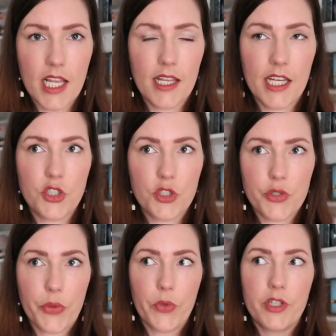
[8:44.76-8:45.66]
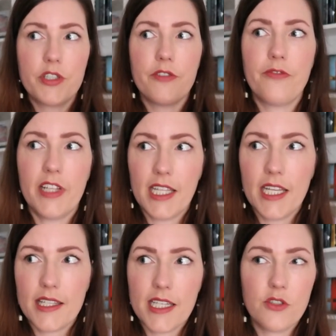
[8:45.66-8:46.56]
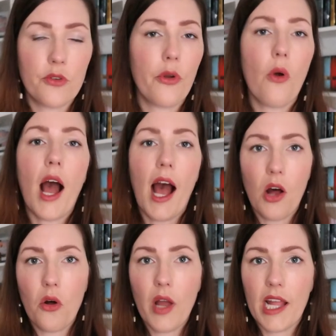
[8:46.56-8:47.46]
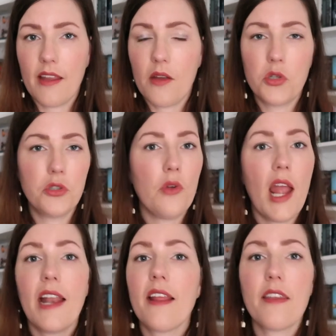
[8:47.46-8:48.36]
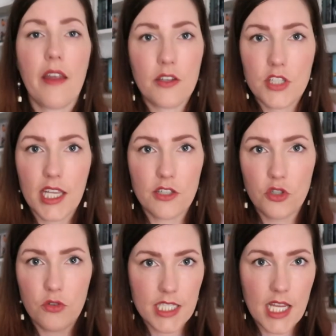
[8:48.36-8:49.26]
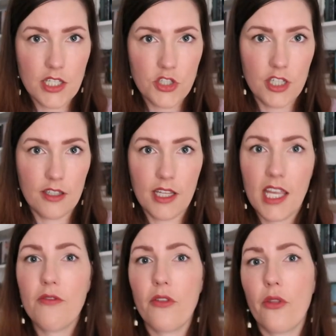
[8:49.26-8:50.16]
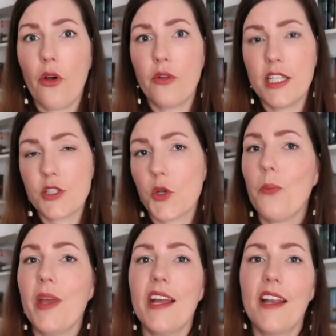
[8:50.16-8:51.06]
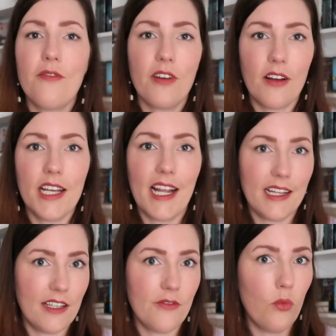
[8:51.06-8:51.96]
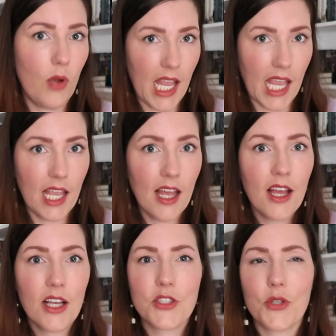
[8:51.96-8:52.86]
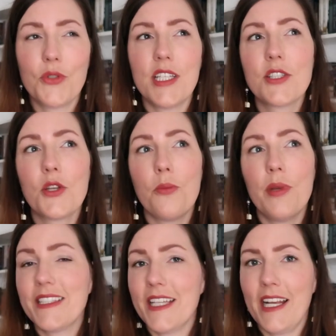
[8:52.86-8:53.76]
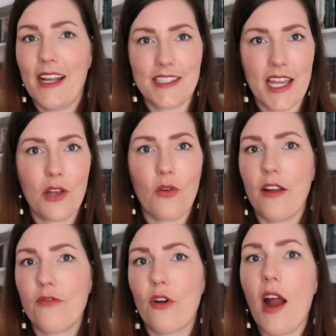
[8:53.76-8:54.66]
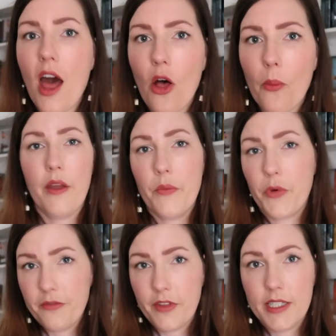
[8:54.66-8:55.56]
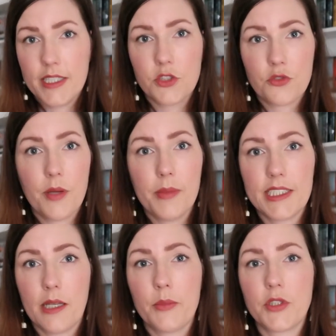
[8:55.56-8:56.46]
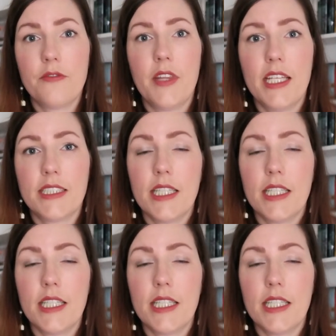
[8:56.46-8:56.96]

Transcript: and they just want to fill it. They don't know how and they will do anything to get your attention, even though this could be in a very negative way. So this could be seen as a cry for help, and one of the extreme examples of this